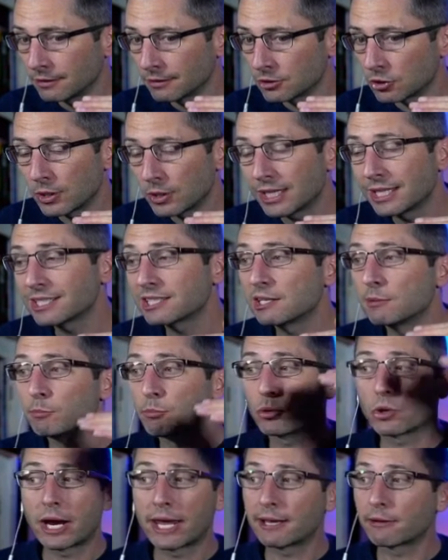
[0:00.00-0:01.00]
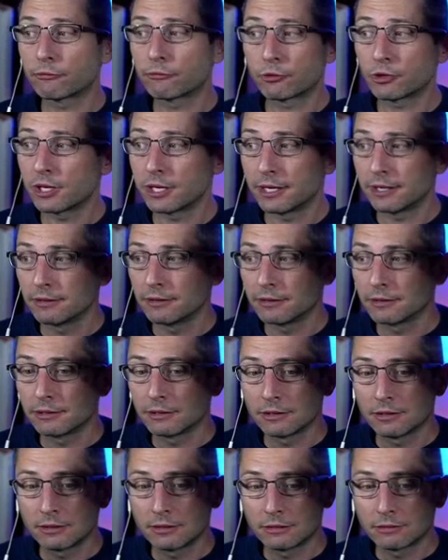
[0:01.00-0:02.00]
to get it to break free
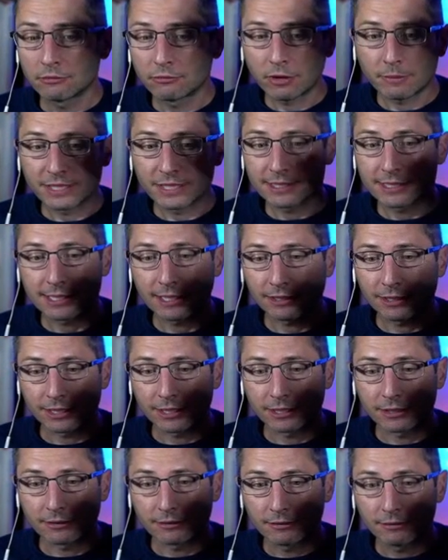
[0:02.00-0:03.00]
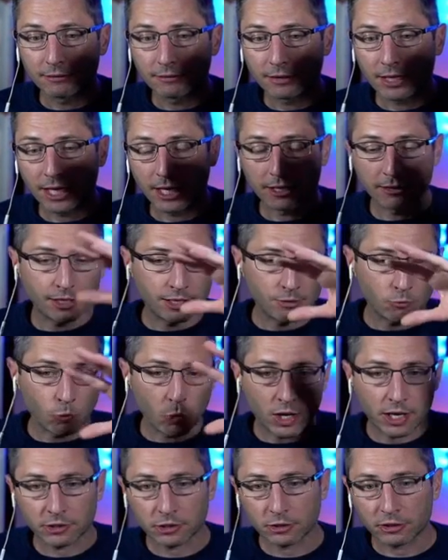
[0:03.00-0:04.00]
from its silicon and
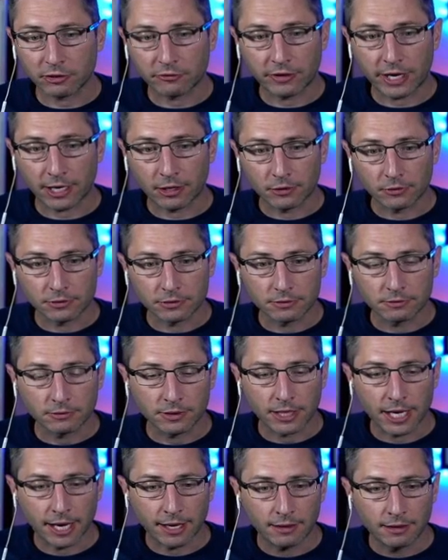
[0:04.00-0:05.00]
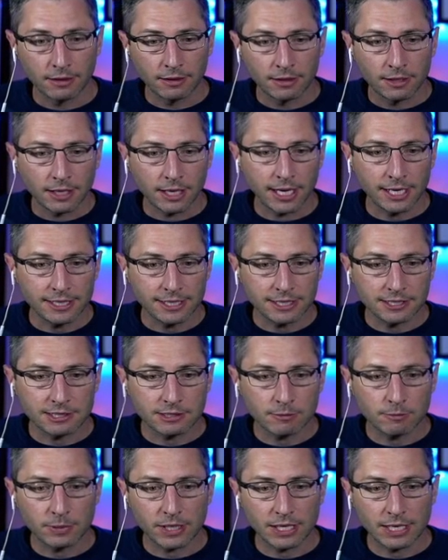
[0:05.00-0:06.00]
wander around. Okay, it needs
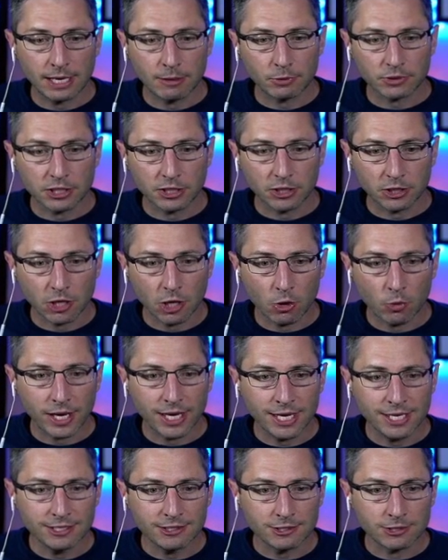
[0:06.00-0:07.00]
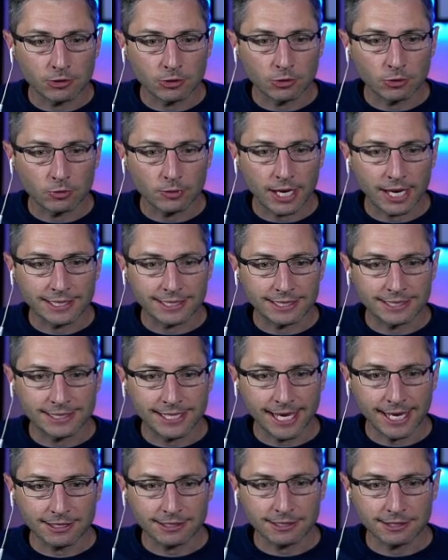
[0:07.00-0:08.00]
to be able to go into a
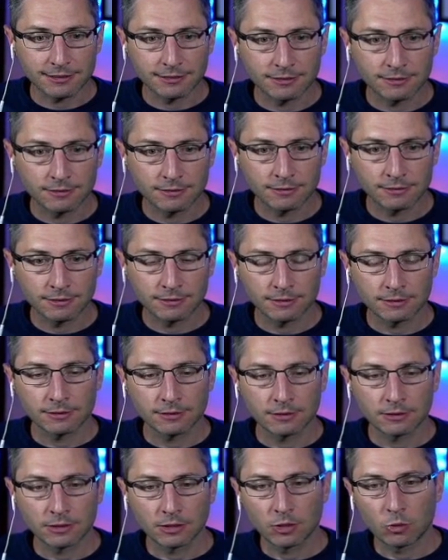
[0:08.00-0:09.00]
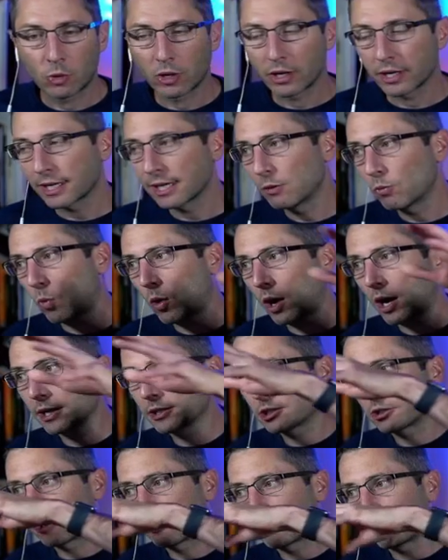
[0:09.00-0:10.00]
state where it can
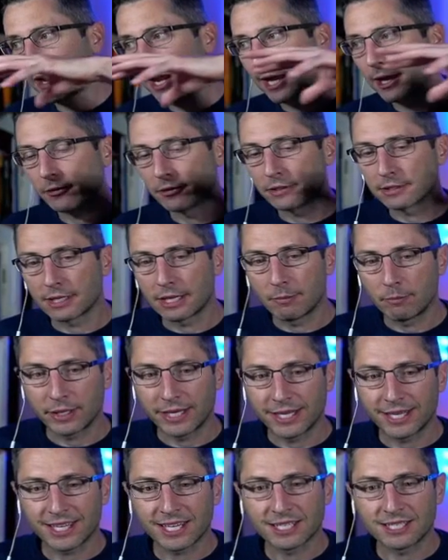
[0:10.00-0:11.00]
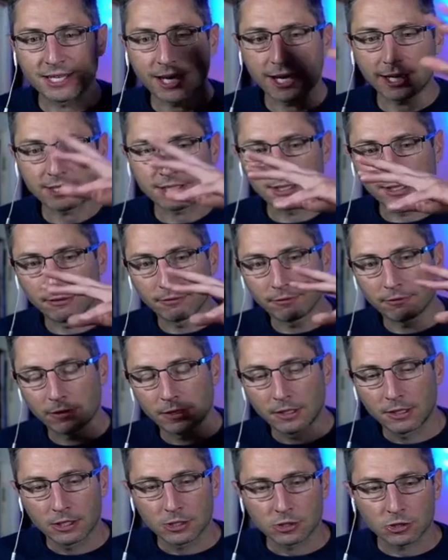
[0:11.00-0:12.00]
wander around and be conductive.
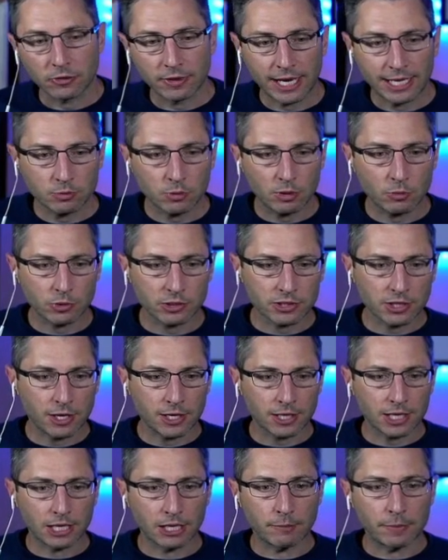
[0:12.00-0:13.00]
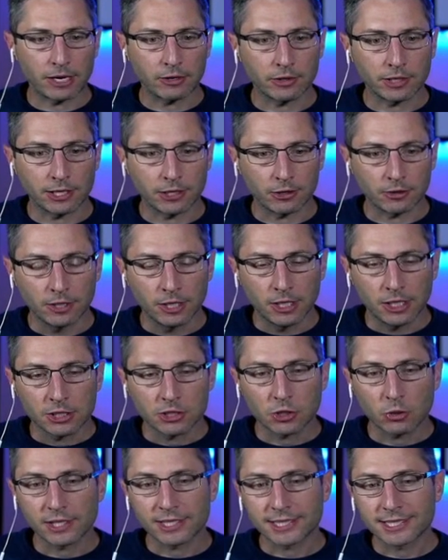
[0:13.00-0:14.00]
So that's what we're talking about here.
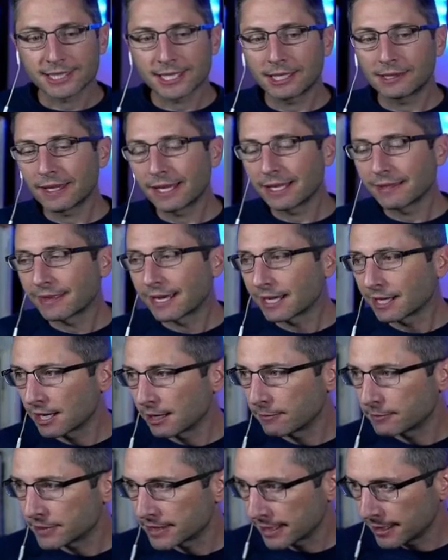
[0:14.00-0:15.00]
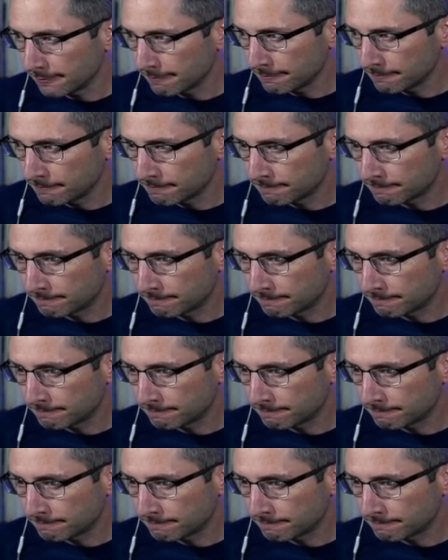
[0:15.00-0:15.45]
So the sunlight that comes in,